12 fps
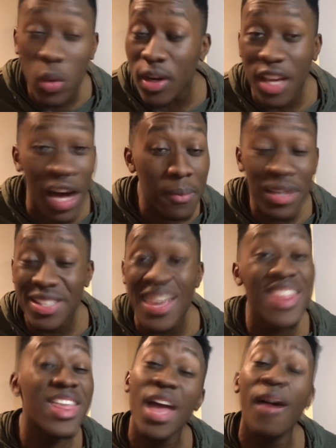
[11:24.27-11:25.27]
who are coming
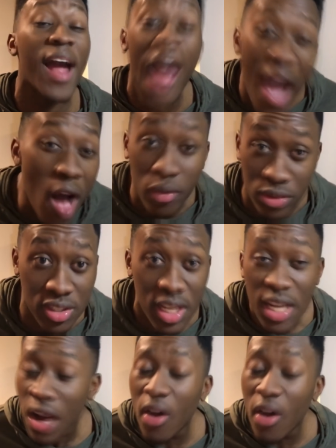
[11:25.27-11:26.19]
to their house.